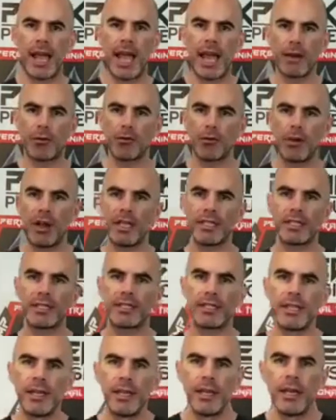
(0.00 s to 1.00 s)
at
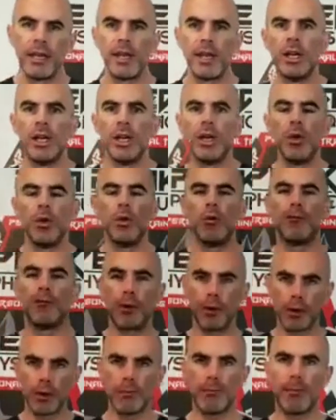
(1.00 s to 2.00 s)
rest
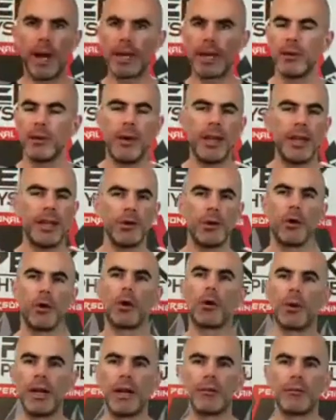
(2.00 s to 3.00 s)
for your body weight
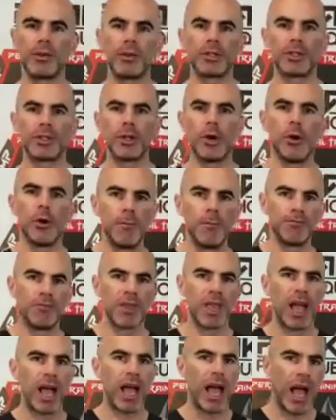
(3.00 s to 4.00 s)
or whatever. So
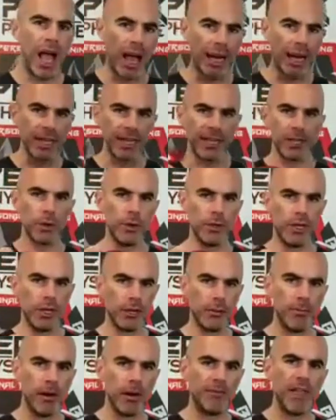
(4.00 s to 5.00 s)
I need to go a
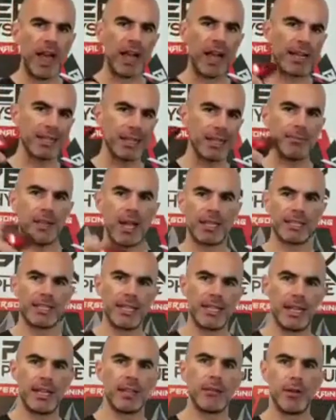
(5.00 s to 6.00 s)
little above that because I'm not
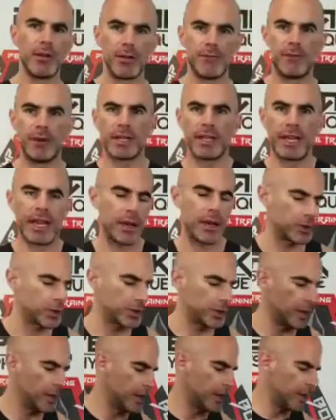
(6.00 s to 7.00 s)
sitting on the motherfucking couch.